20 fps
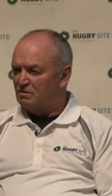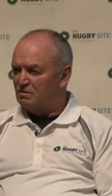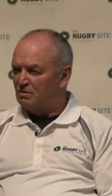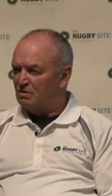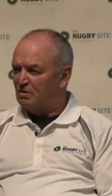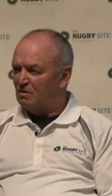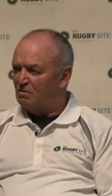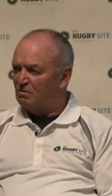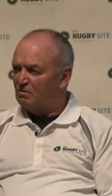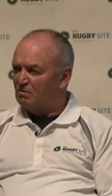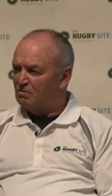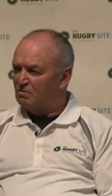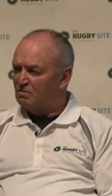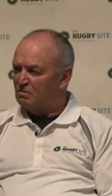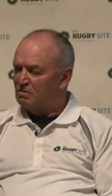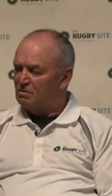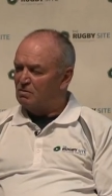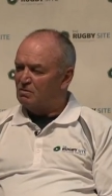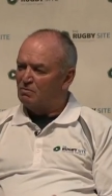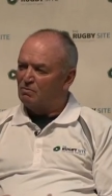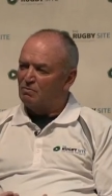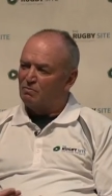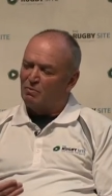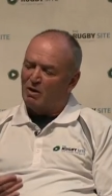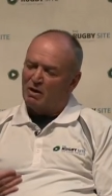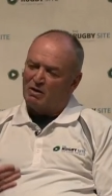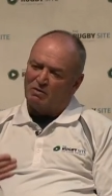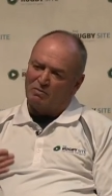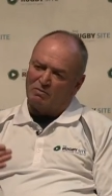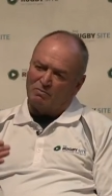You
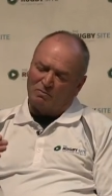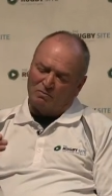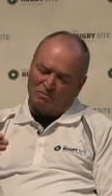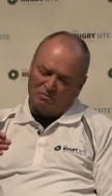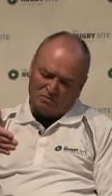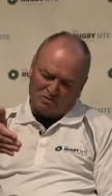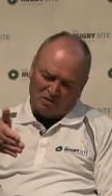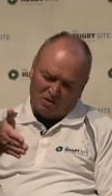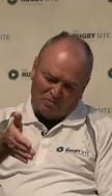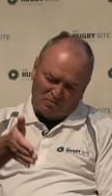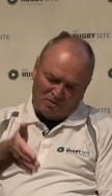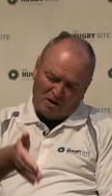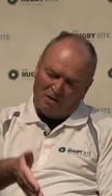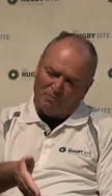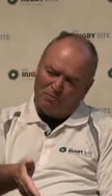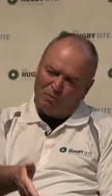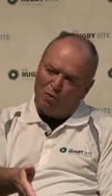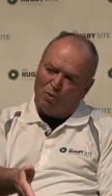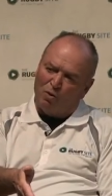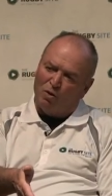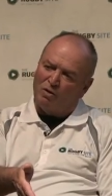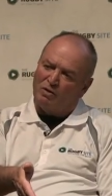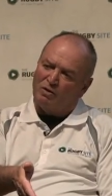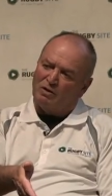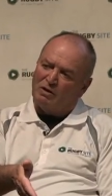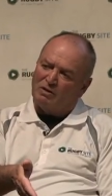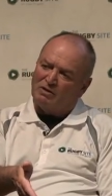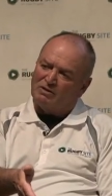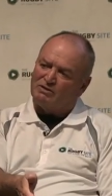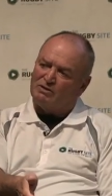know, so they're more
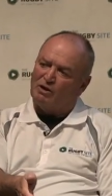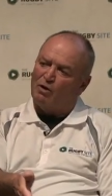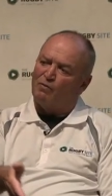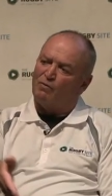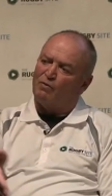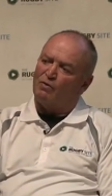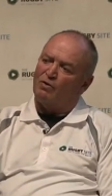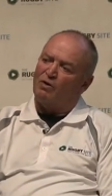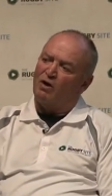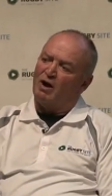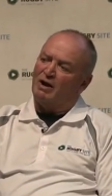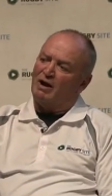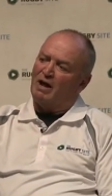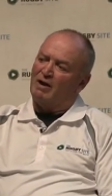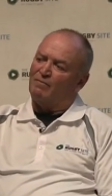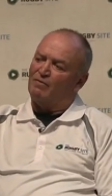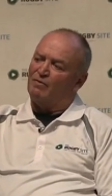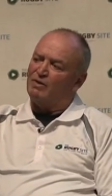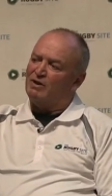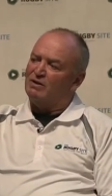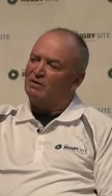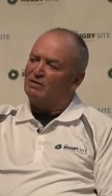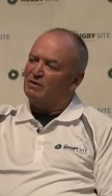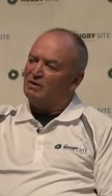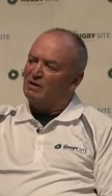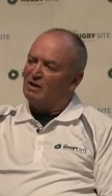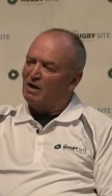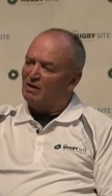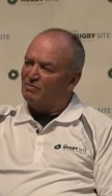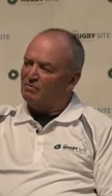self-reliant athlete
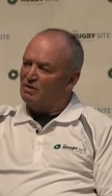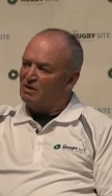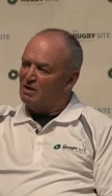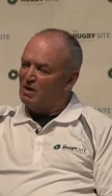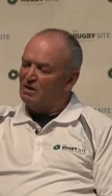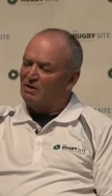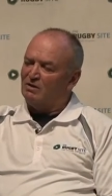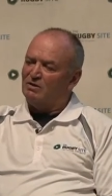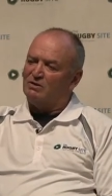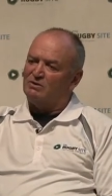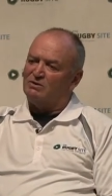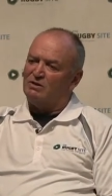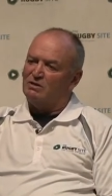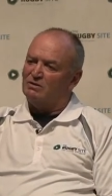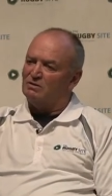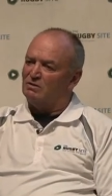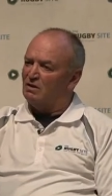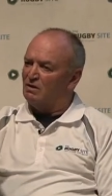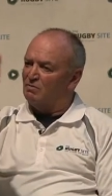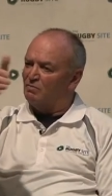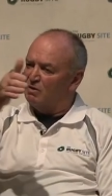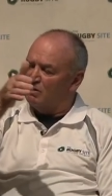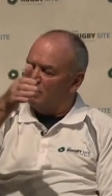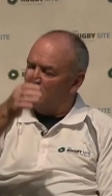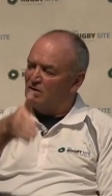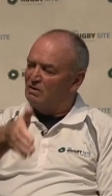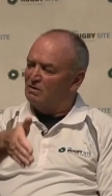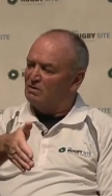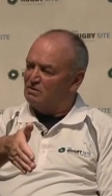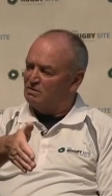at the end of the season than the
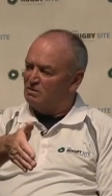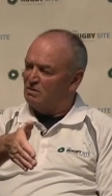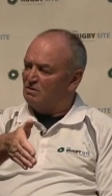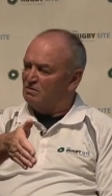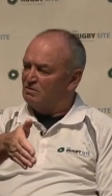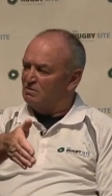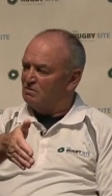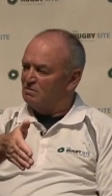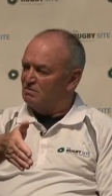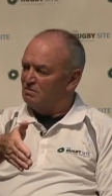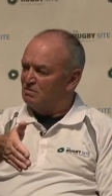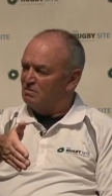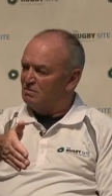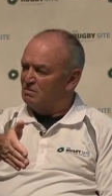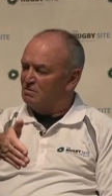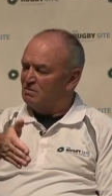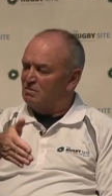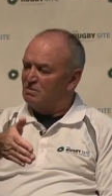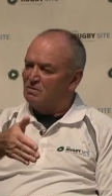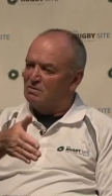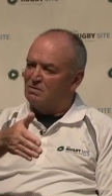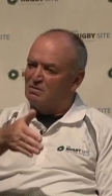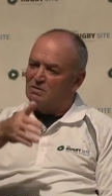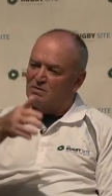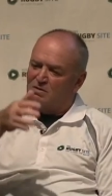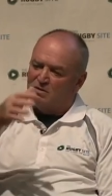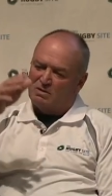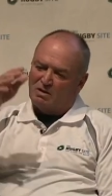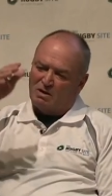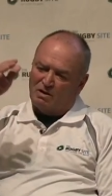beginning of the
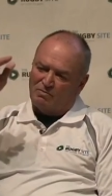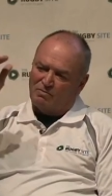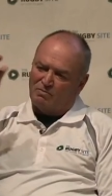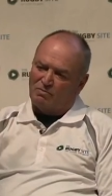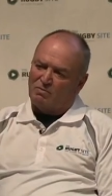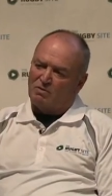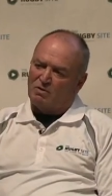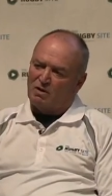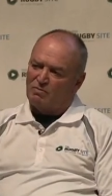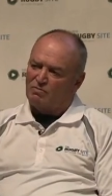season.